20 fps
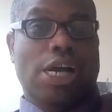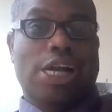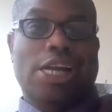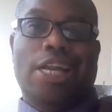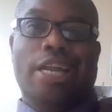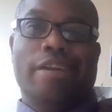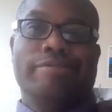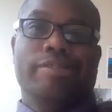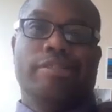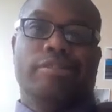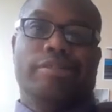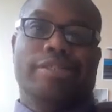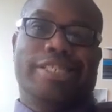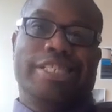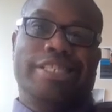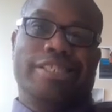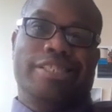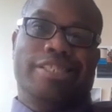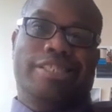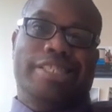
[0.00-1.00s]
Even though
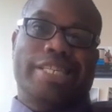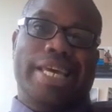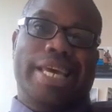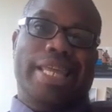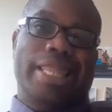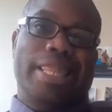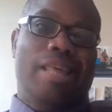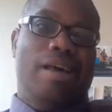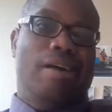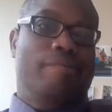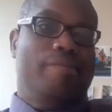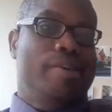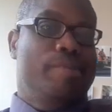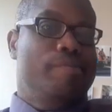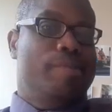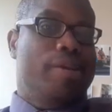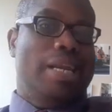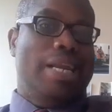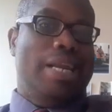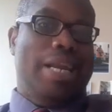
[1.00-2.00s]
Jesus said, love
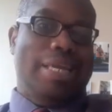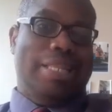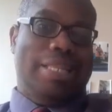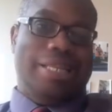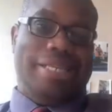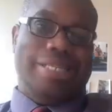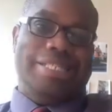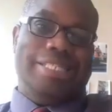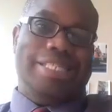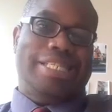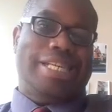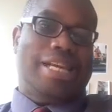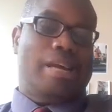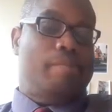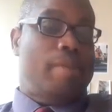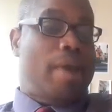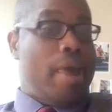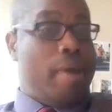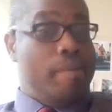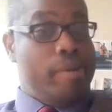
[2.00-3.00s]
one another, this is a
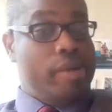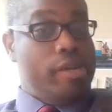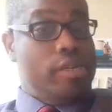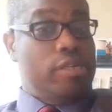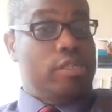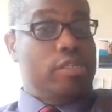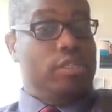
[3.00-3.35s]
commandment.